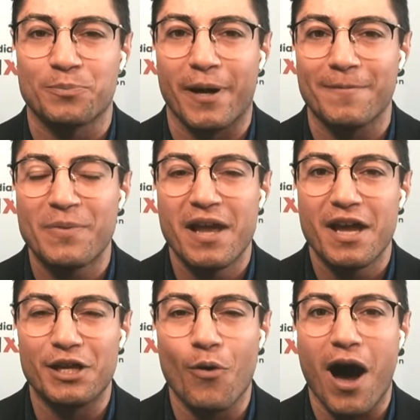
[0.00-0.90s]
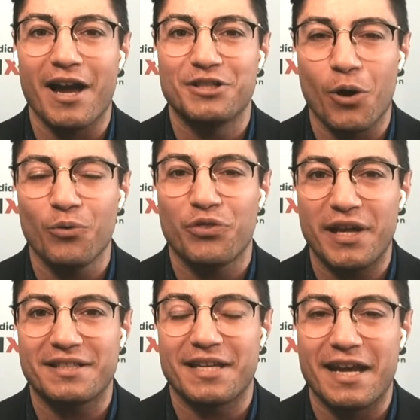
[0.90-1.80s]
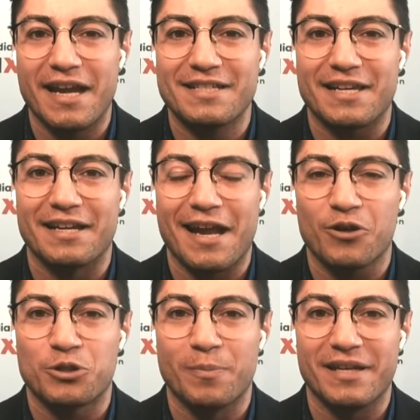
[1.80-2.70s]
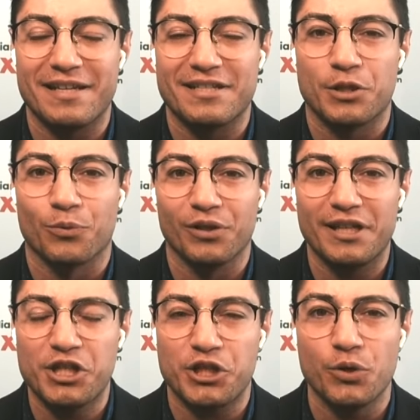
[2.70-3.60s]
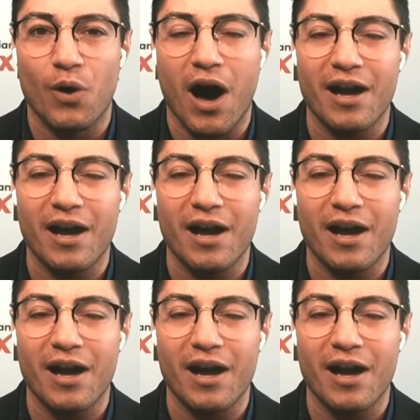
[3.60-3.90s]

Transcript: But, you know, I don't think today's announcement is the real issue.